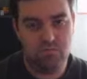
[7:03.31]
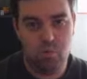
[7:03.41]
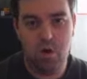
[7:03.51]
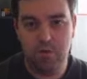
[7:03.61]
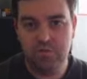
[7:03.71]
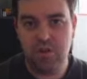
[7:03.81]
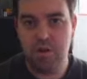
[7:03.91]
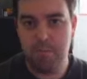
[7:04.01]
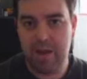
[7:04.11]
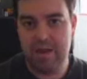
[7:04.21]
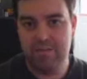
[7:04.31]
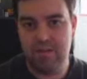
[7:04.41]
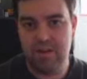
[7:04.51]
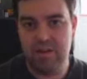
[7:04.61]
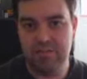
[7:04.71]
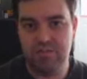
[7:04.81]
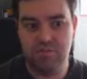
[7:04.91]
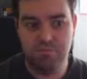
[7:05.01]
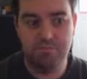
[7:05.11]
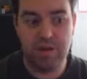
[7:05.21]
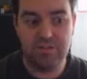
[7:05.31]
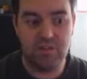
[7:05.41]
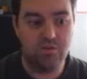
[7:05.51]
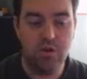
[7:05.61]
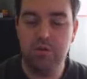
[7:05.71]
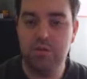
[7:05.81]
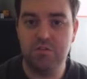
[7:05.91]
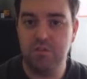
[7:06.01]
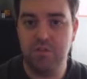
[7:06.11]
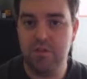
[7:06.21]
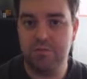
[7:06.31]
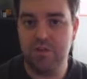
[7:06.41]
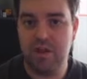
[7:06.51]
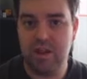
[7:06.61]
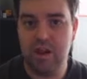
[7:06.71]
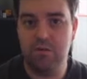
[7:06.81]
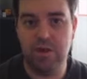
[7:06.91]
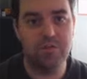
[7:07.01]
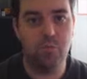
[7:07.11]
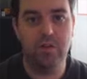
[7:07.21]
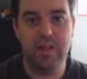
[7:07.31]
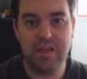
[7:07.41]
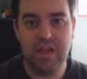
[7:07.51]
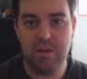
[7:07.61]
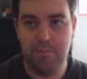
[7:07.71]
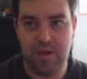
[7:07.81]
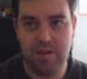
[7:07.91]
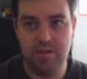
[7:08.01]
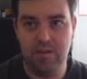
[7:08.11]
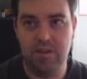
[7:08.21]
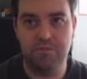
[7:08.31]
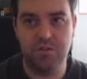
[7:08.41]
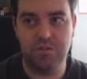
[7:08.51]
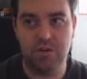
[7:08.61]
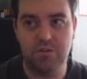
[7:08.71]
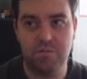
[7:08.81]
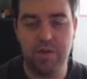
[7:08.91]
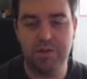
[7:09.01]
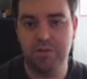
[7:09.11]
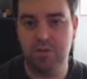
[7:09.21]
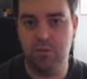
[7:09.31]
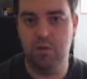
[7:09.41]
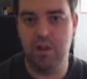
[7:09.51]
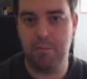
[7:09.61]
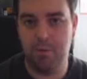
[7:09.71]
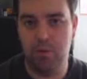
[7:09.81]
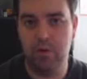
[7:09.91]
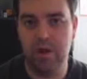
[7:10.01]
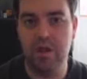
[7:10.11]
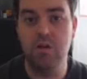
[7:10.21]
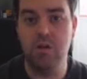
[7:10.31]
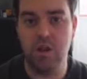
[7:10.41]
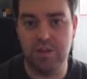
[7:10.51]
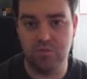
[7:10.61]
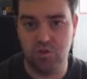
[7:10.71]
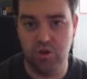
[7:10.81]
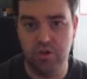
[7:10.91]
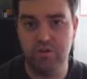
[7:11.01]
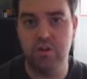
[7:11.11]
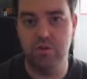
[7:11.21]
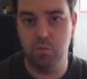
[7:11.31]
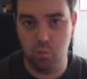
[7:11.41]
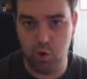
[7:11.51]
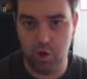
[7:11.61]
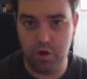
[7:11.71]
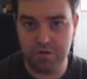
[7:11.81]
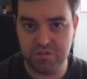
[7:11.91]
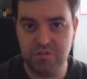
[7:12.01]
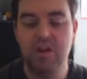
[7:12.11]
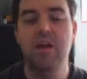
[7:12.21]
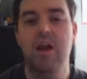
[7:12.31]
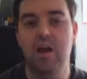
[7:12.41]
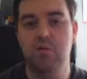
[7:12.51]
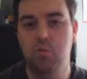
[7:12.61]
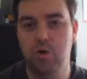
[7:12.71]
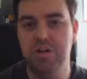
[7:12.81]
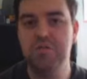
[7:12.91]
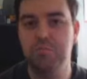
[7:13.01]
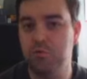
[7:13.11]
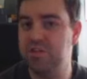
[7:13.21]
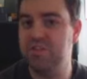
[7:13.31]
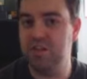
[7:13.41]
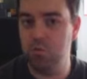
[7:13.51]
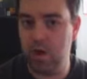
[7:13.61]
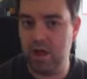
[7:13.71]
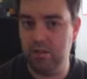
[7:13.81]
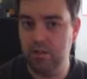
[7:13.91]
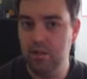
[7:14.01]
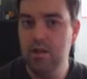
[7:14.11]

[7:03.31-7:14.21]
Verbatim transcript: What's going to matter is basically none of the stuff that they've taken out. It's what they keep in, and they've just got to make sure that what they put in is good and works pretty well.